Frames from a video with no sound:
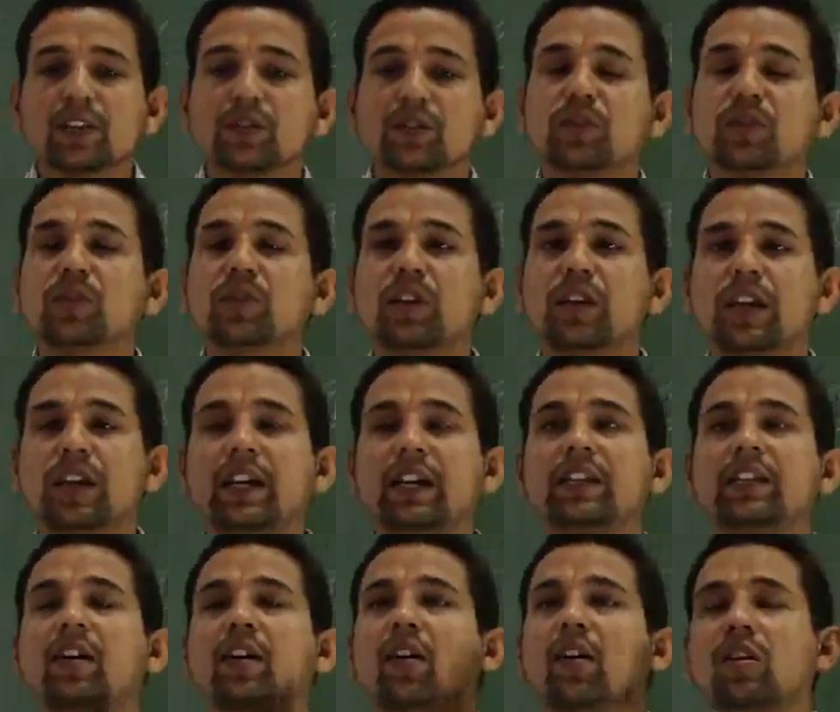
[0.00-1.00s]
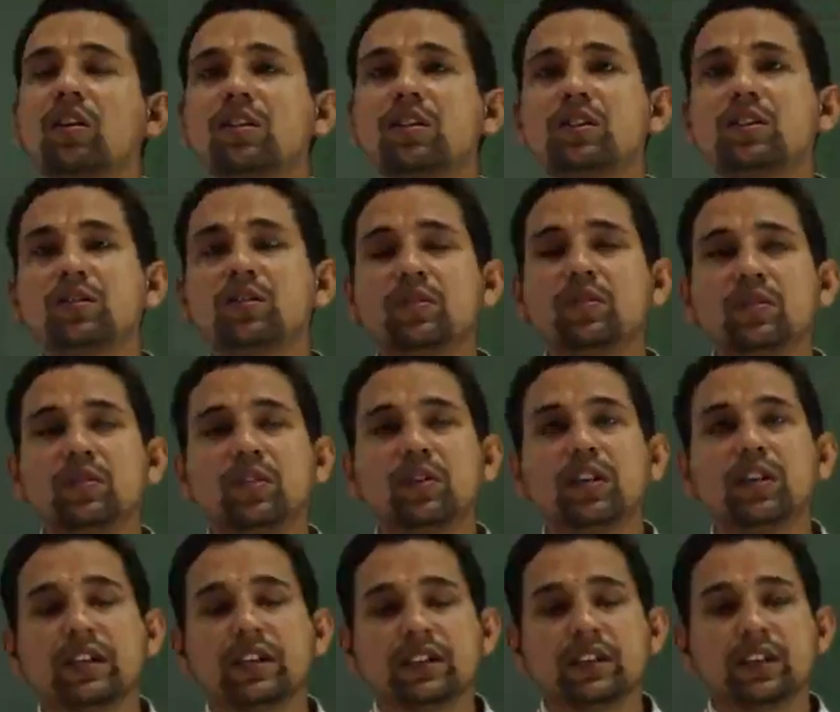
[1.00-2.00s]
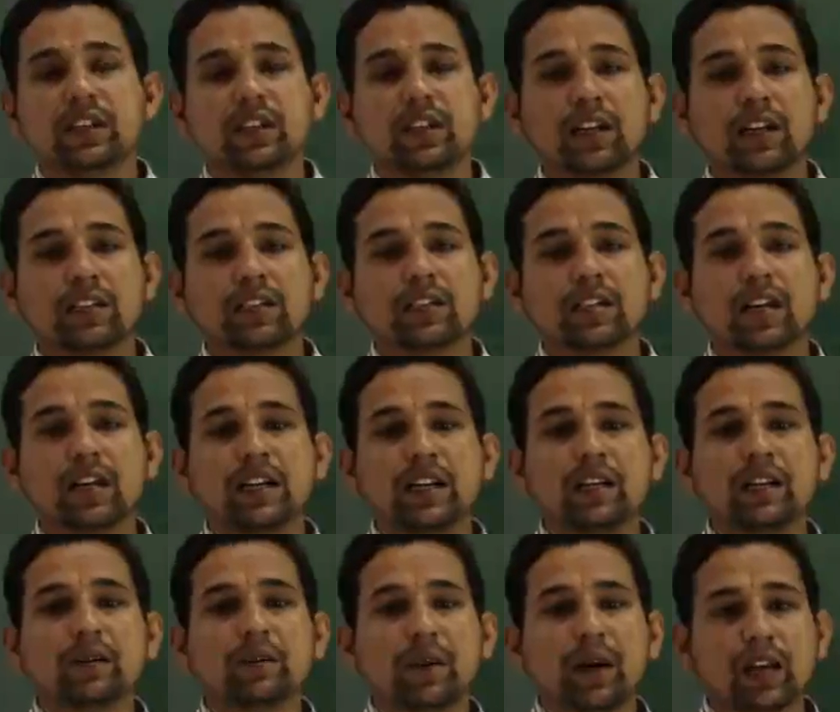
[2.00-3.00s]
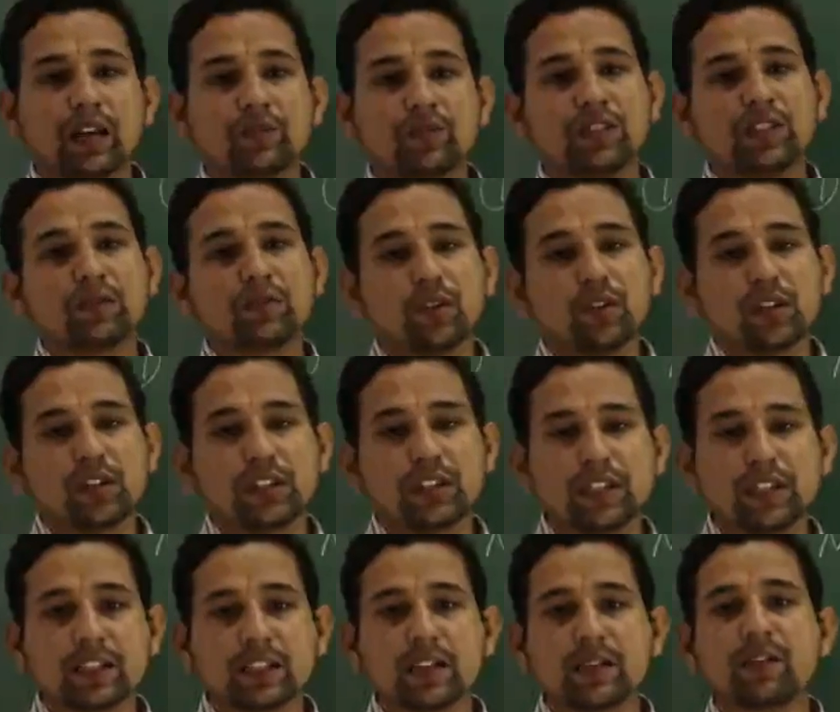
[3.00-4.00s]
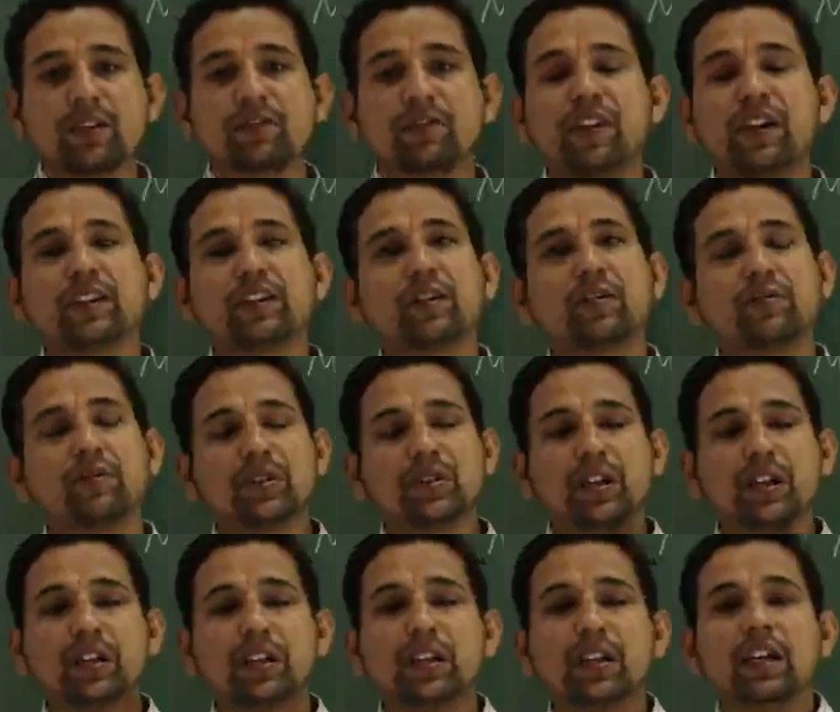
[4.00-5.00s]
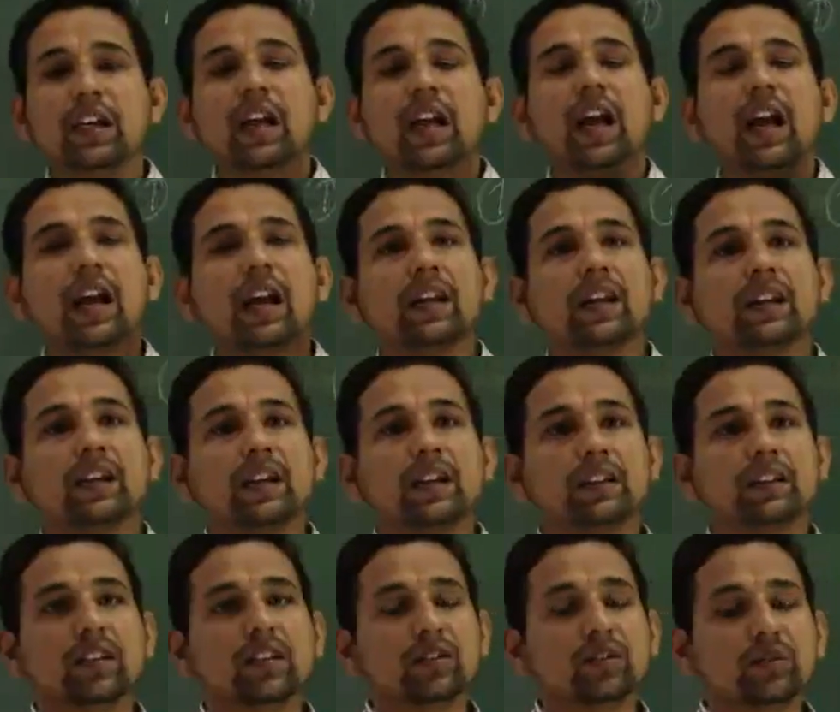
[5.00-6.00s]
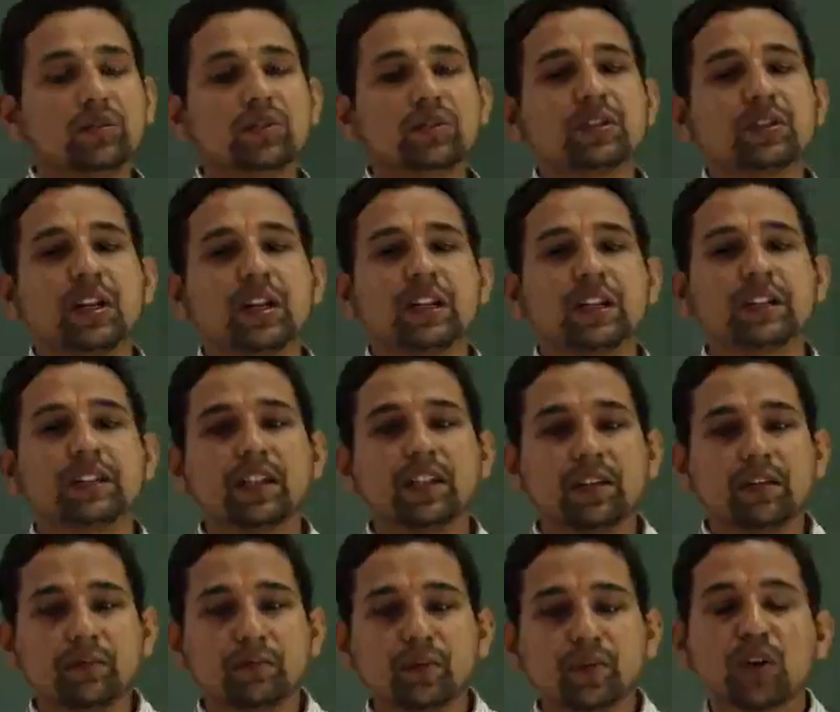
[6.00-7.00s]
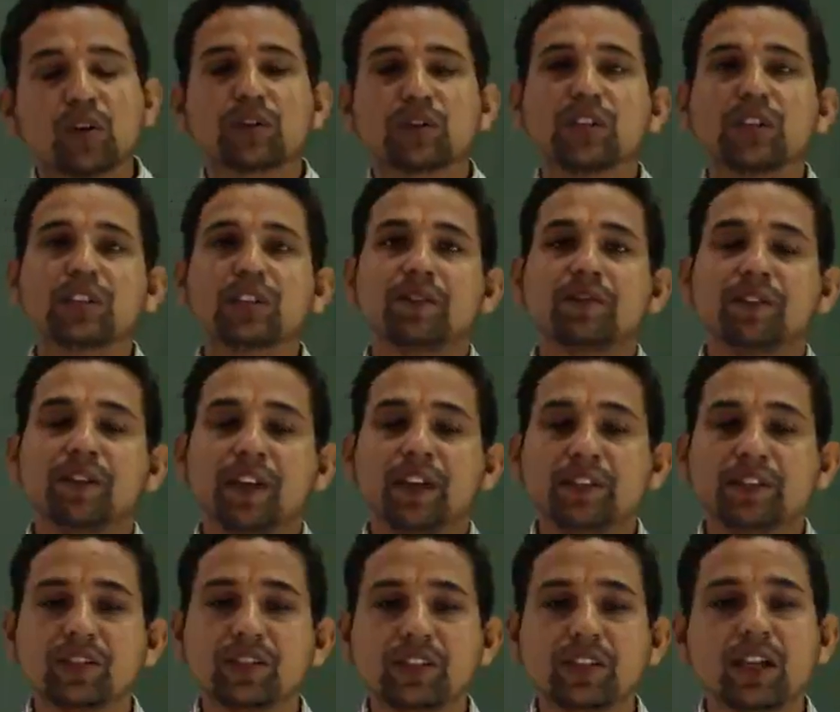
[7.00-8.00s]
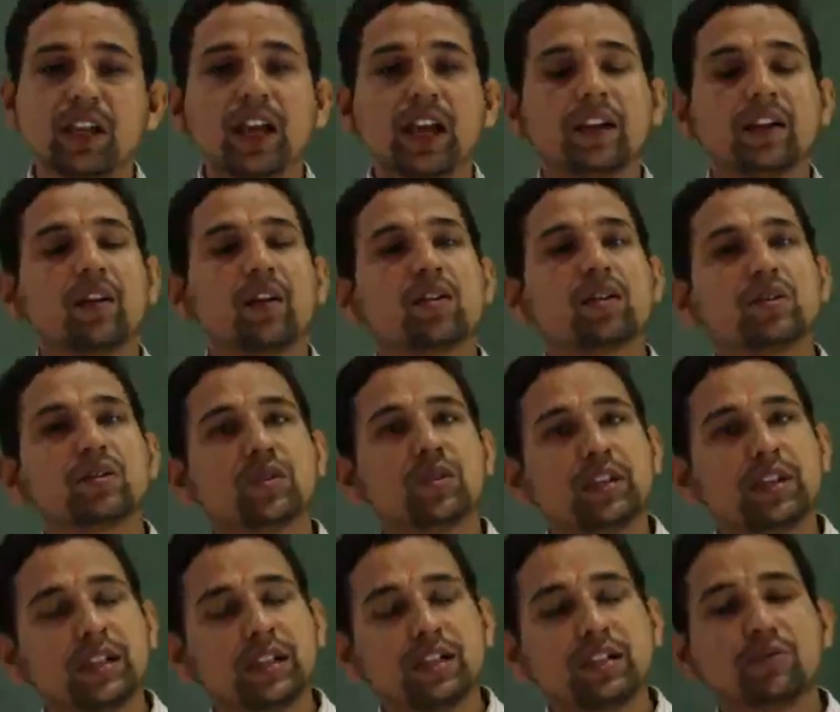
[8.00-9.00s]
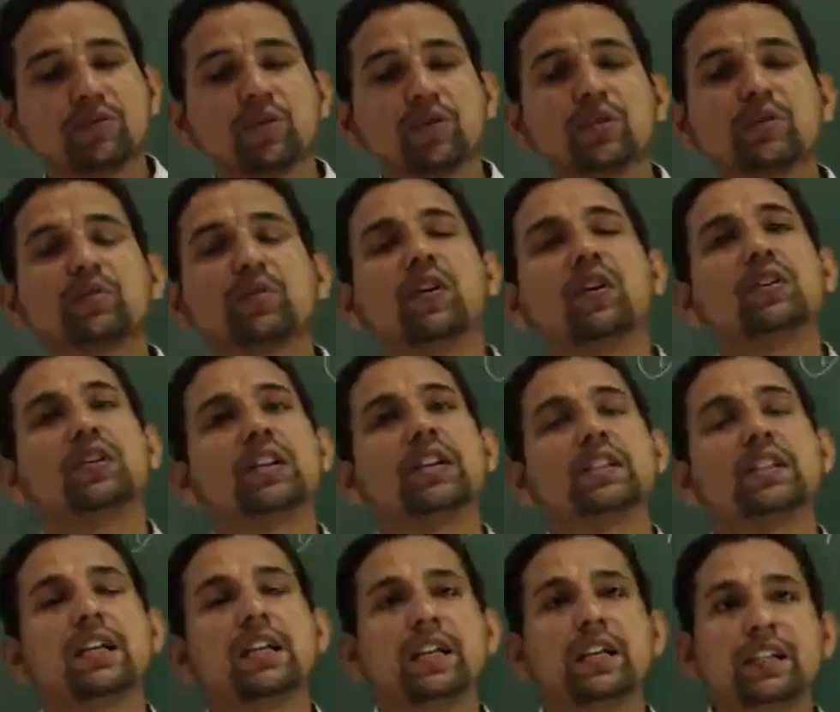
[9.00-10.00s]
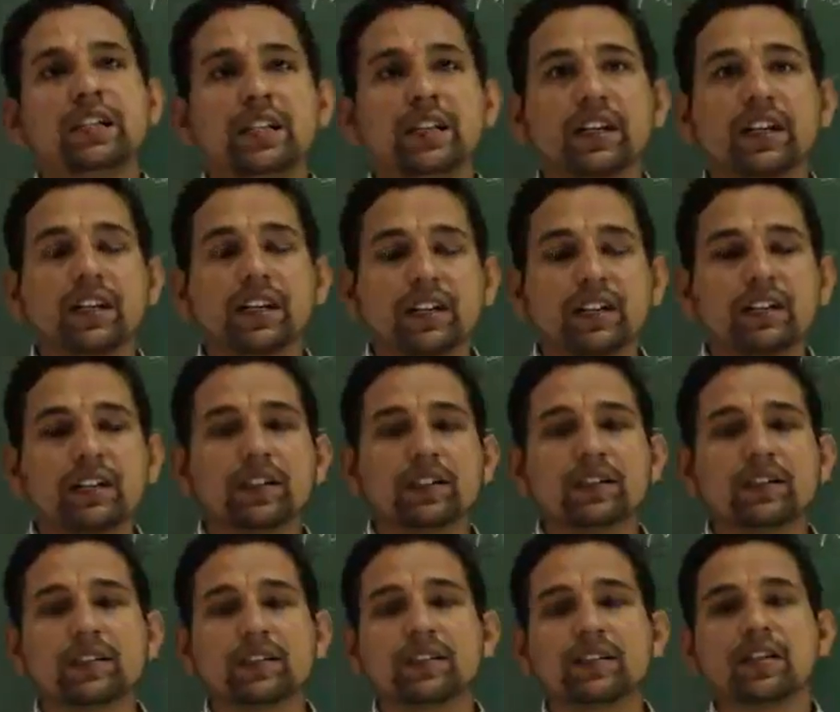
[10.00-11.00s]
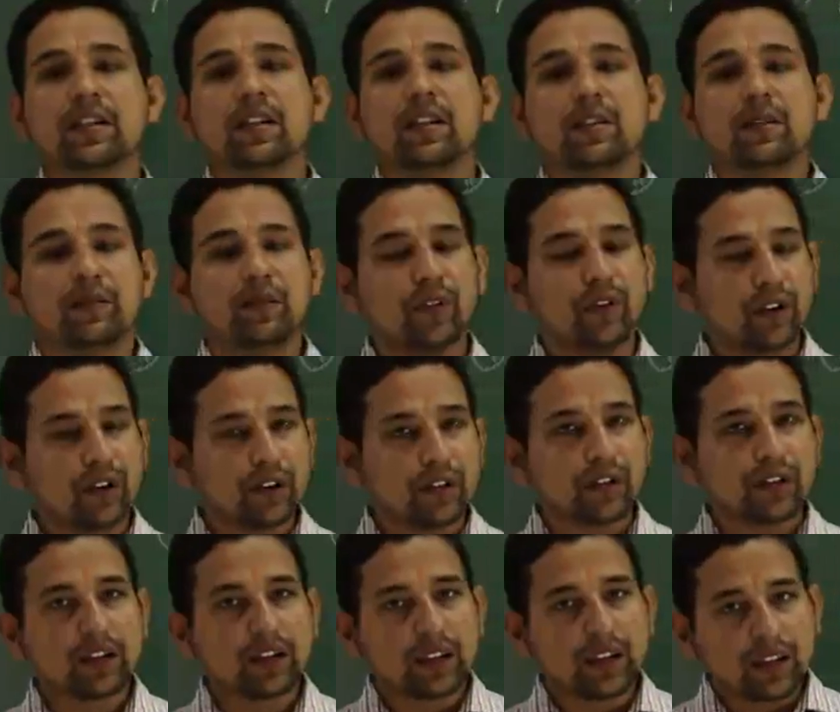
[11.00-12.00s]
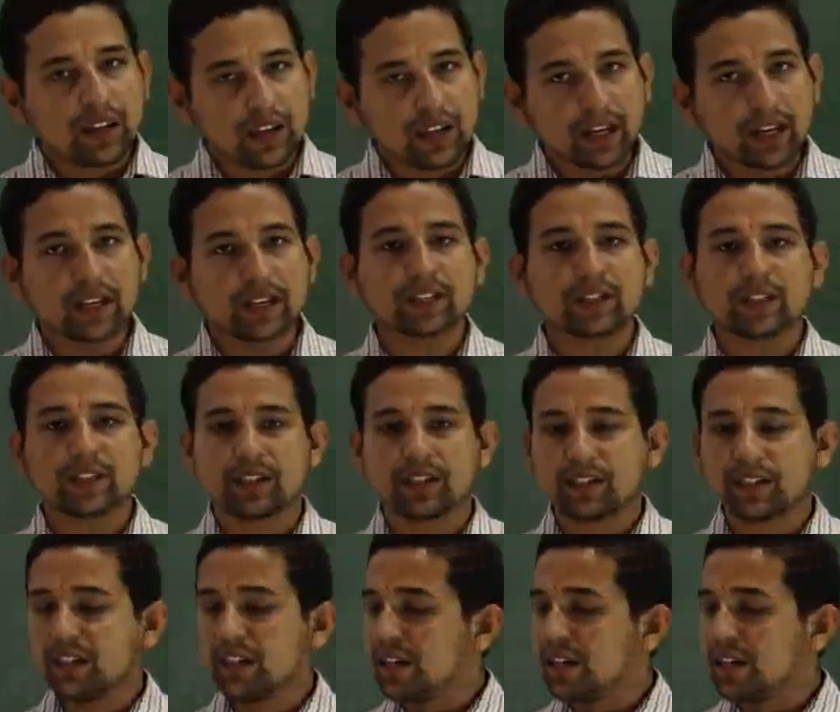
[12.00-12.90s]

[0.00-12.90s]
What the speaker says: So it also study by using model system effect of drug, and to study the process of aging, and also it used for the study triggers for aging.